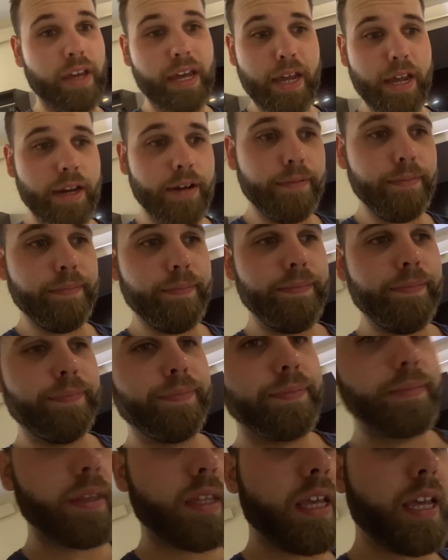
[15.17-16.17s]
Inn
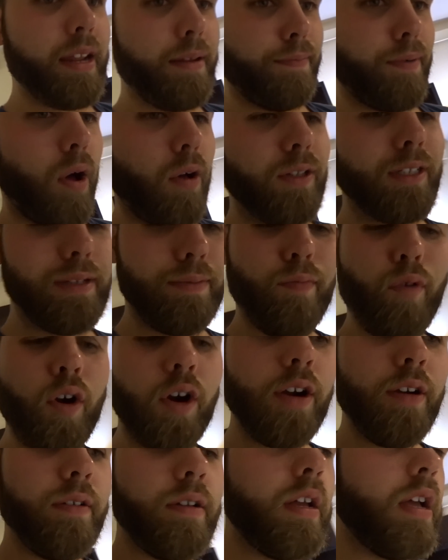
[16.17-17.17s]
in
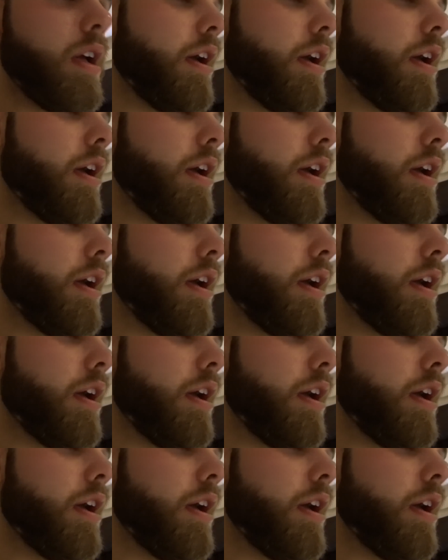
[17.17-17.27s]
Baltimore.